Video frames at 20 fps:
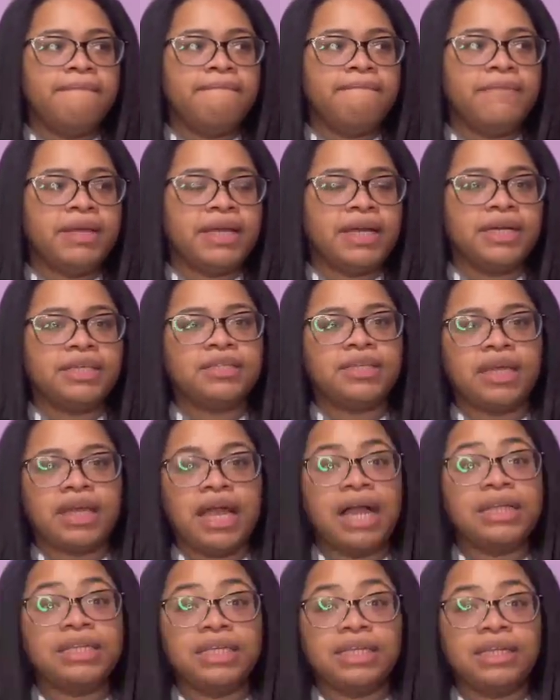because like,
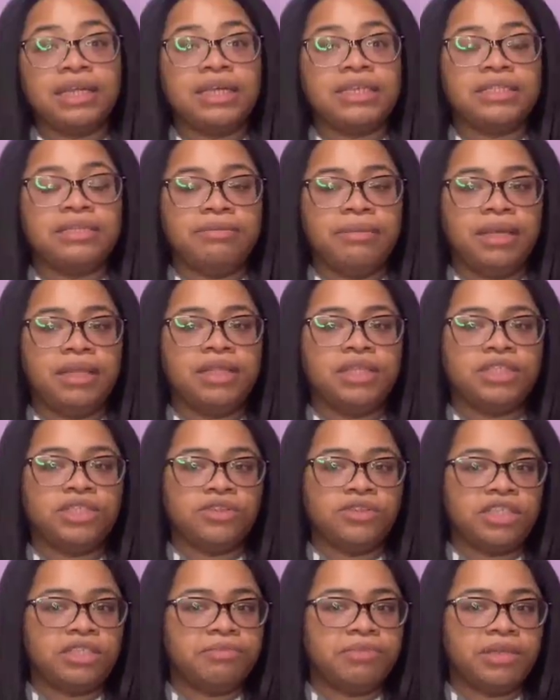I did ask me, this
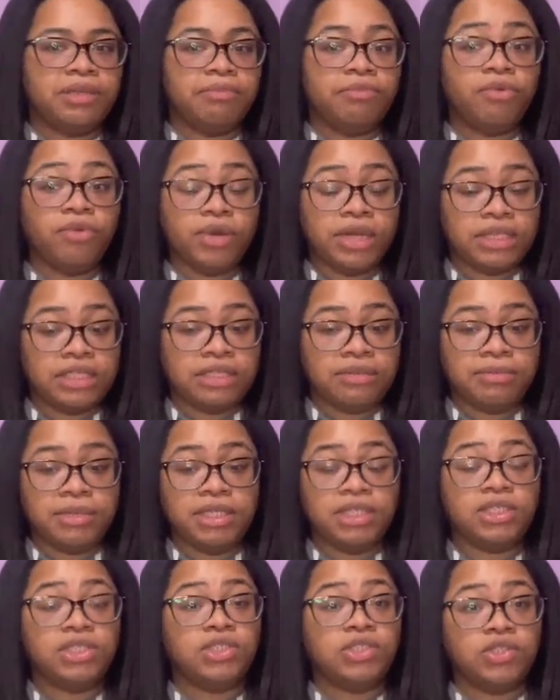show has been important to
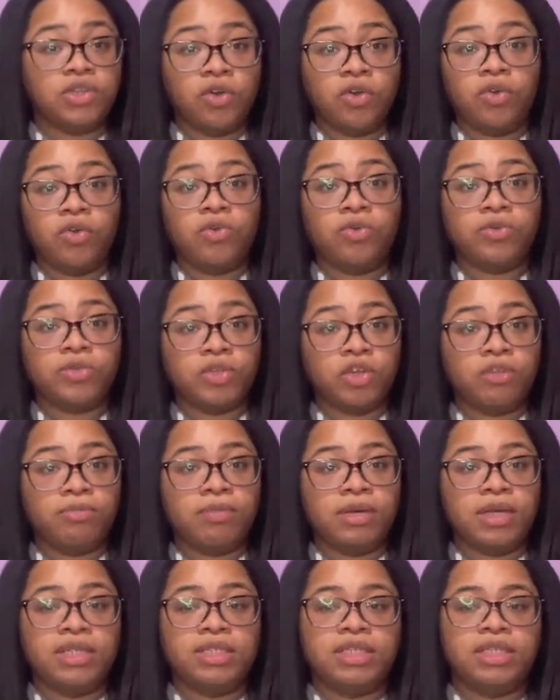me so
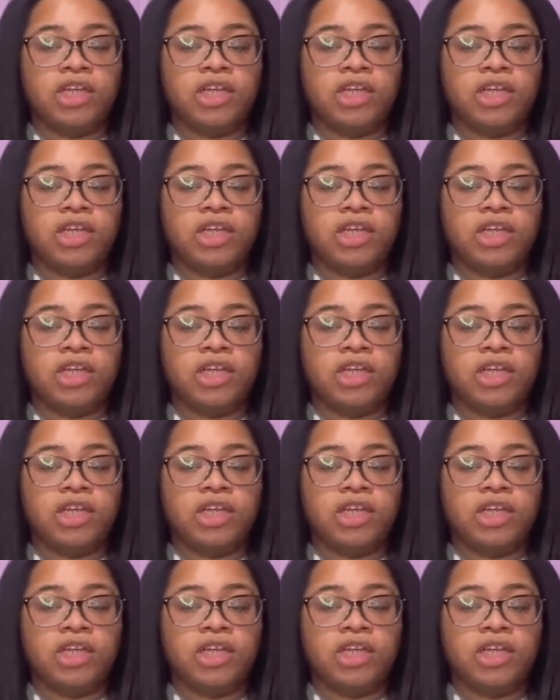much.